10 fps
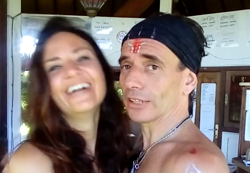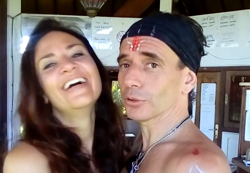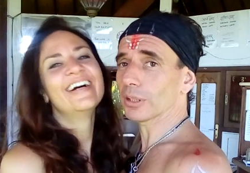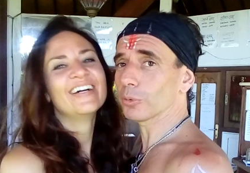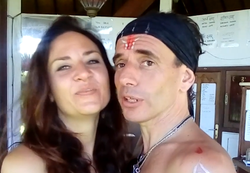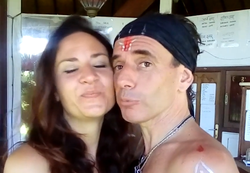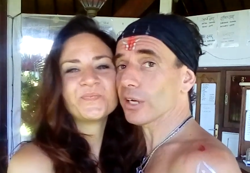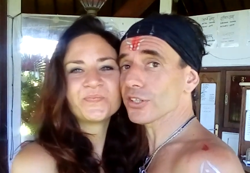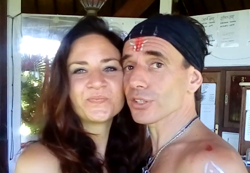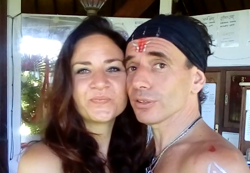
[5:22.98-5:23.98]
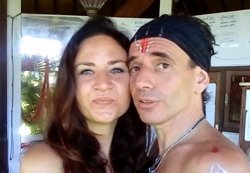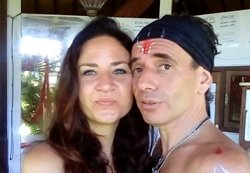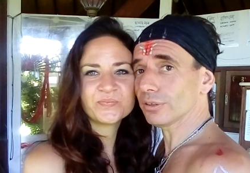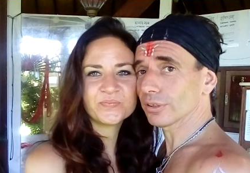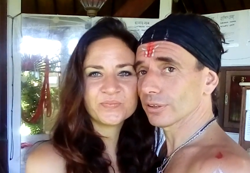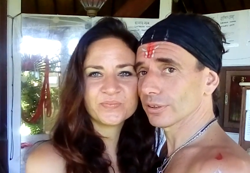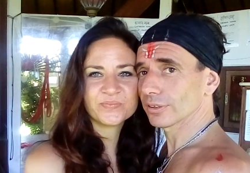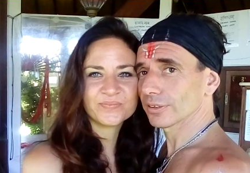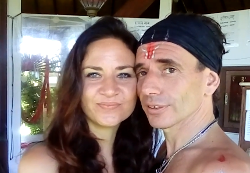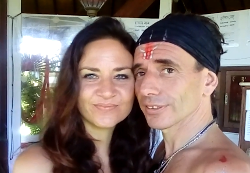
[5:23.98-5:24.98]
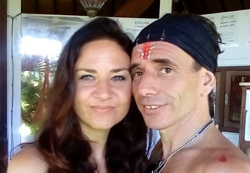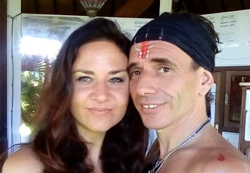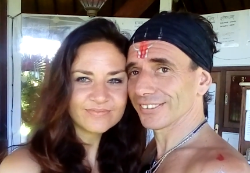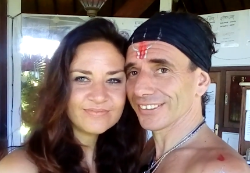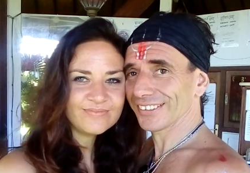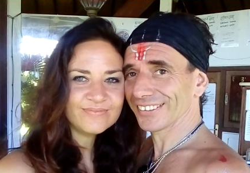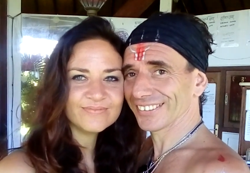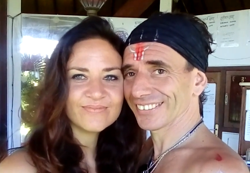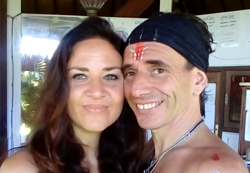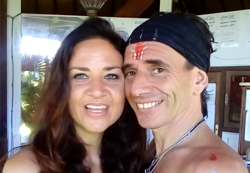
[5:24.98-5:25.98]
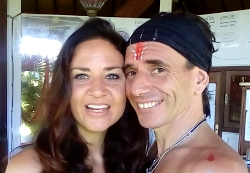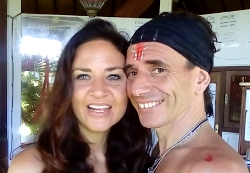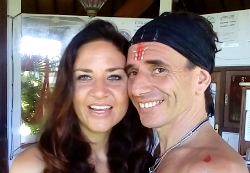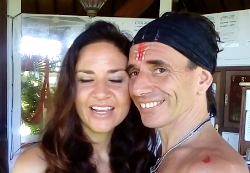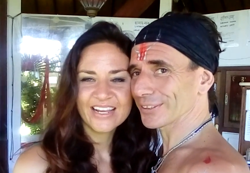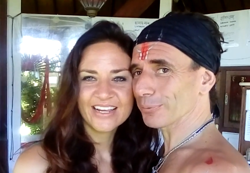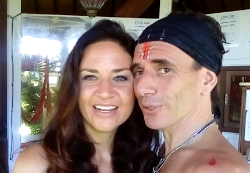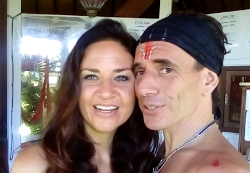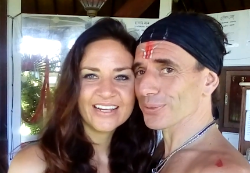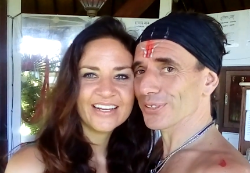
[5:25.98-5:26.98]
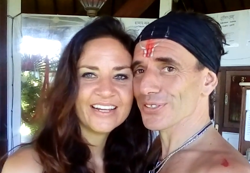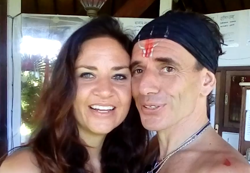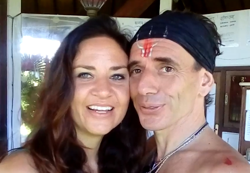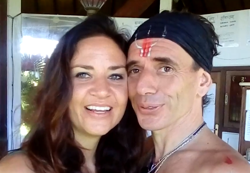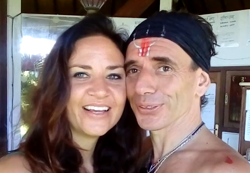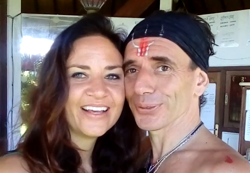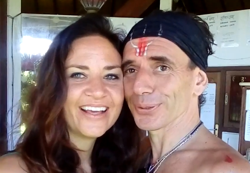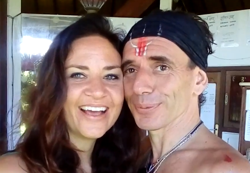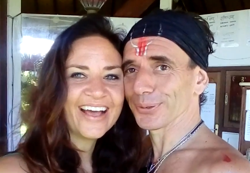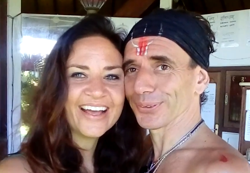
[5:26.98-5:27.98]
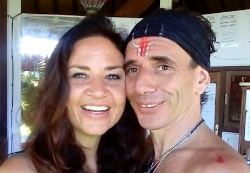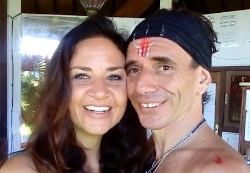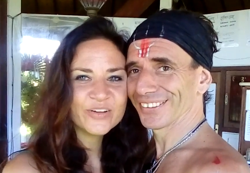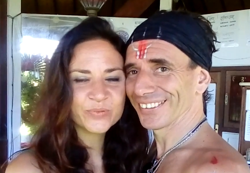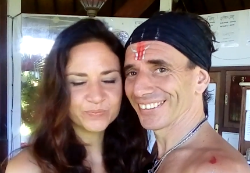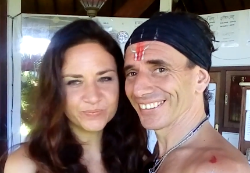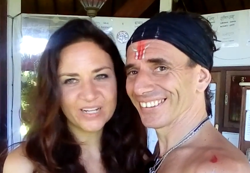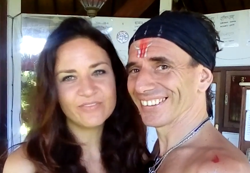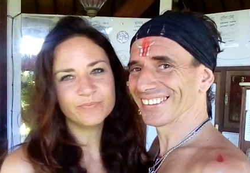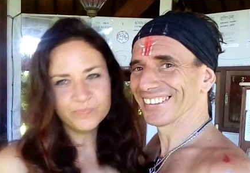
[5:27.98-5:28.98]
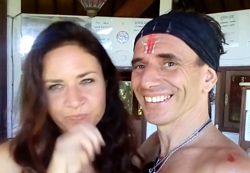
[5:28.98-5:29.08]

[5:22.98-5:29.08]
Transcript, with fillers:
Speaker 1: Adorable applies mm. to you. Mm. Yeah. I'm surprised when I see you're adorable.
Speaker 2: I know. I've